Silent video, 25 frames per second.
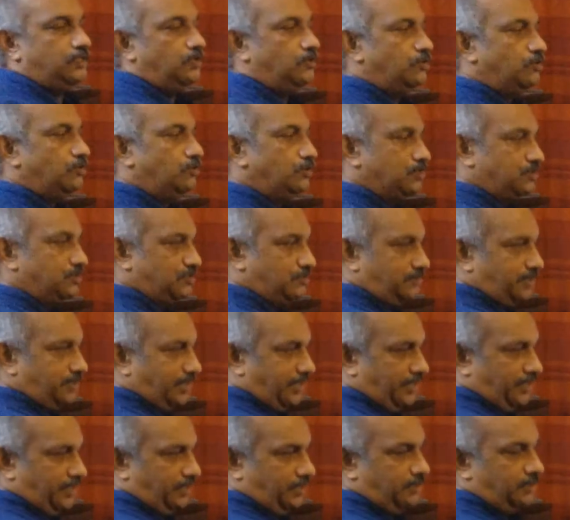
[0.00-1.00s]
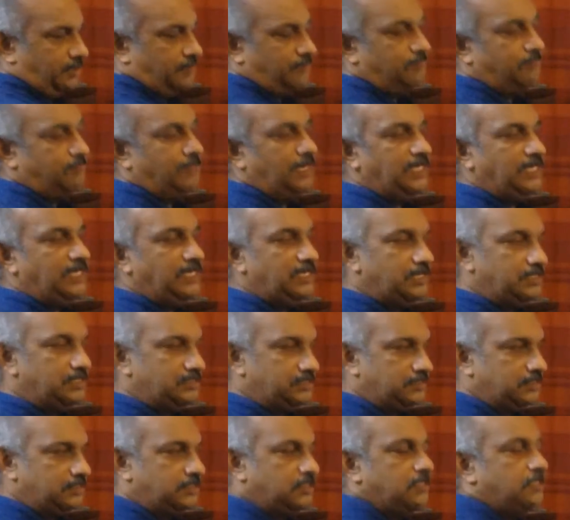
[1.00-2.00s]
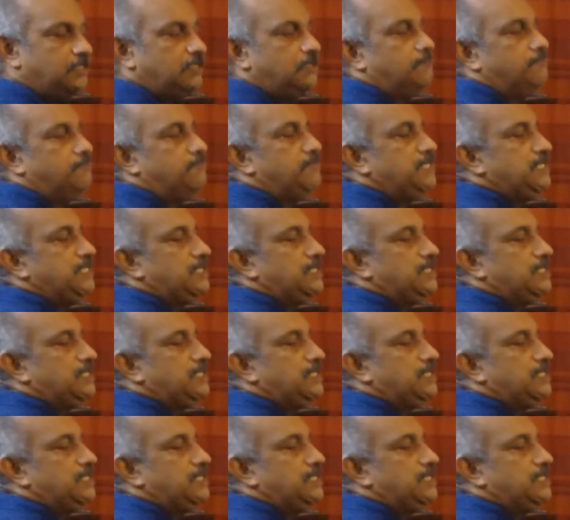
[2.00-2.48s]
whole square minus b